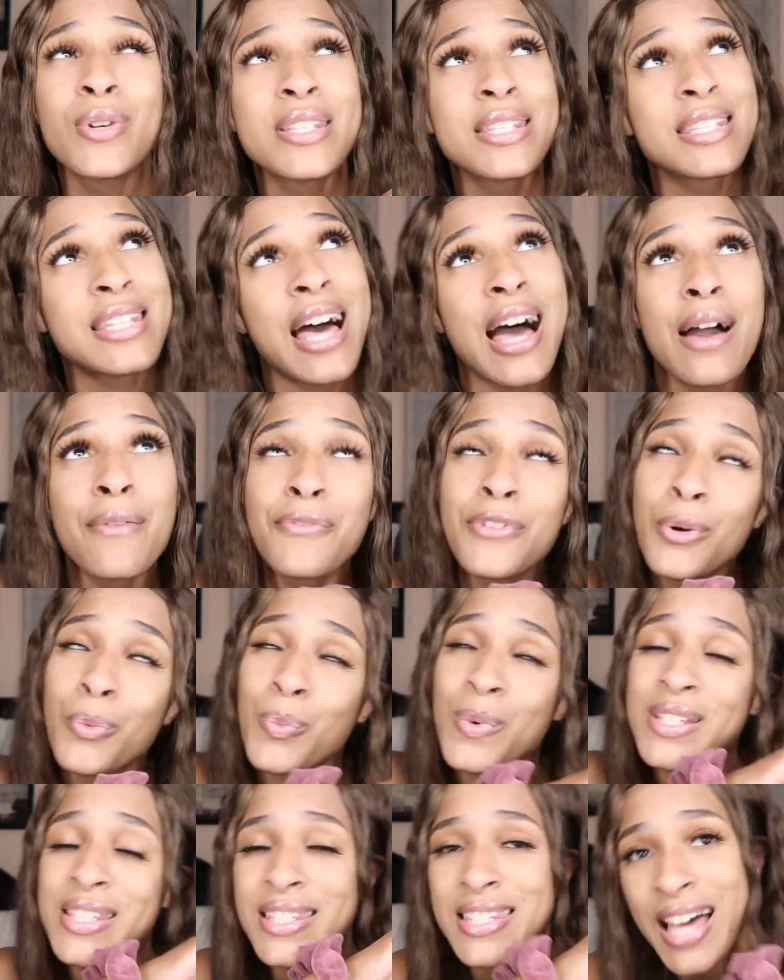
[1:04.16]
one time for the
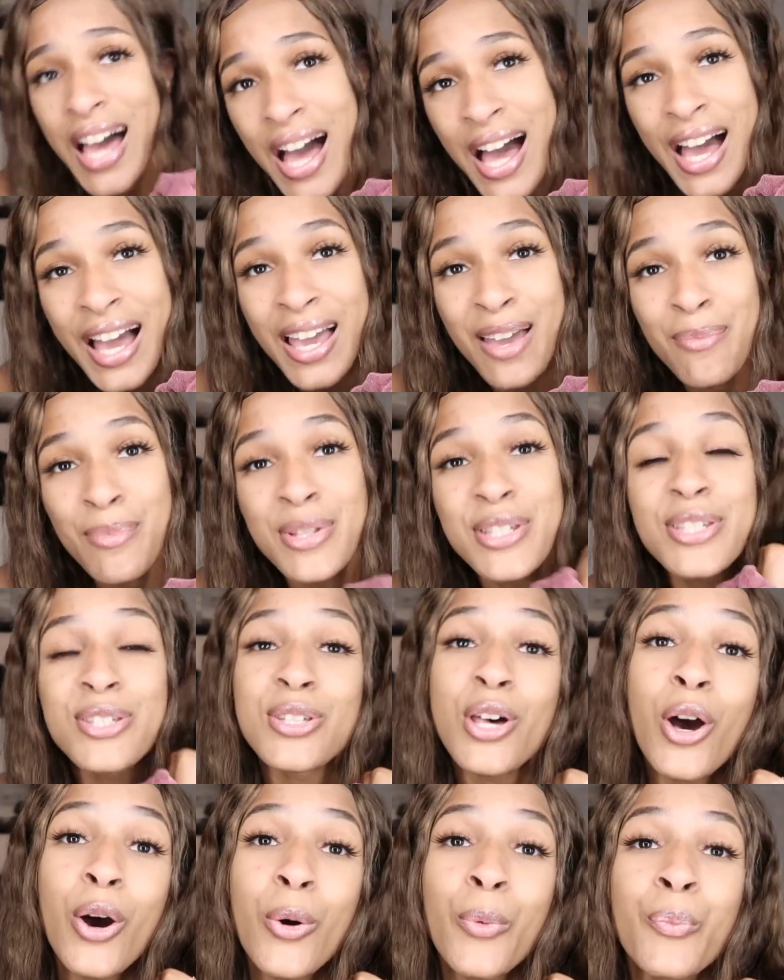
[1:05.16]
one time.
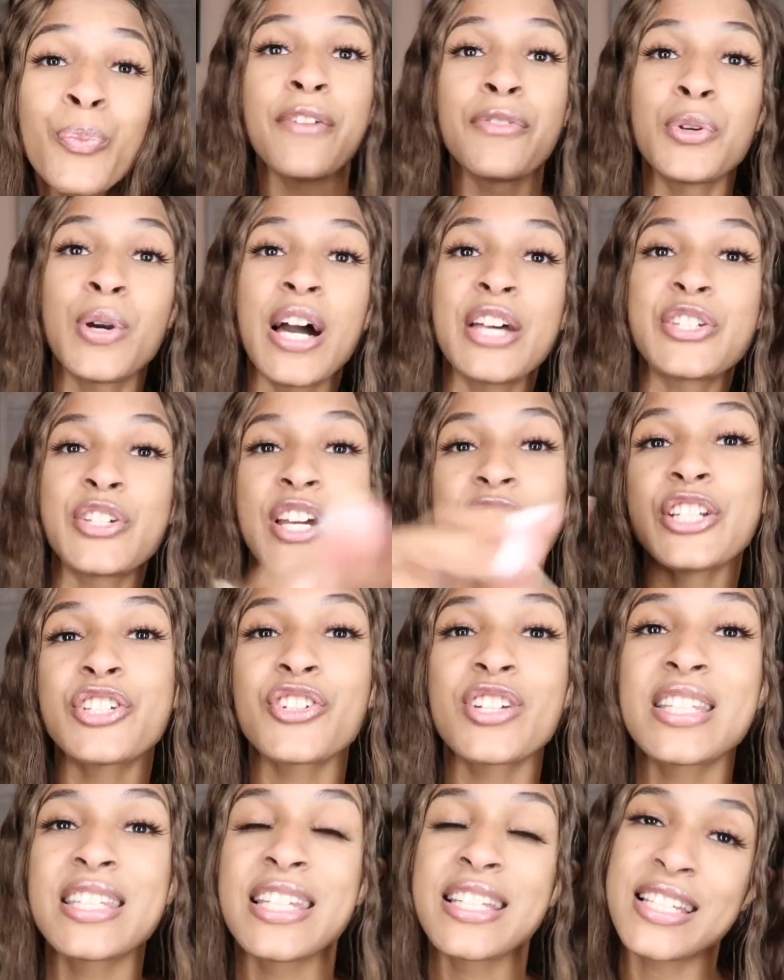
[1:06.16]
So if you guys are
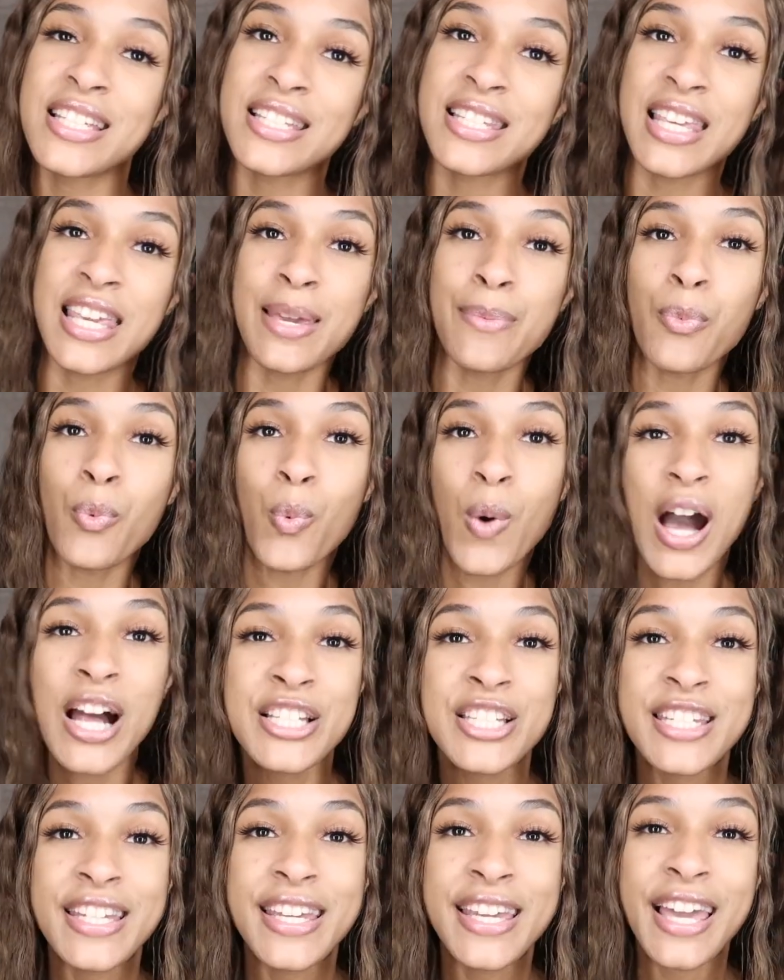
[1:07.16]
interested, just keep
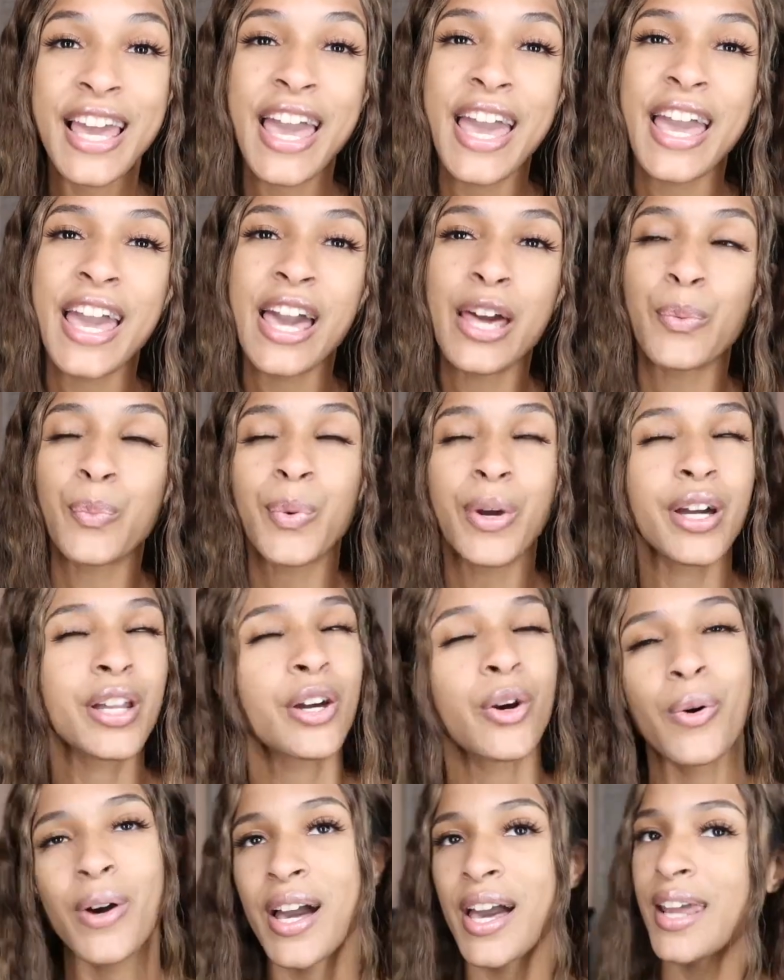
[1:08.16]
watching and we're
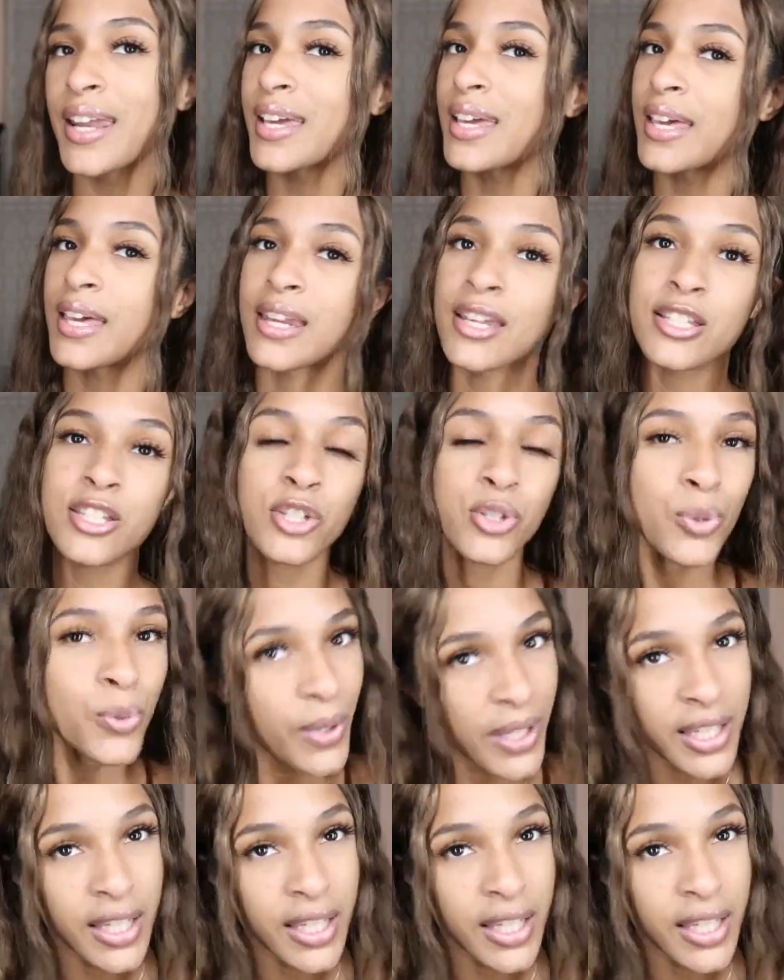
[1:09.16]
gonna go ahead and get into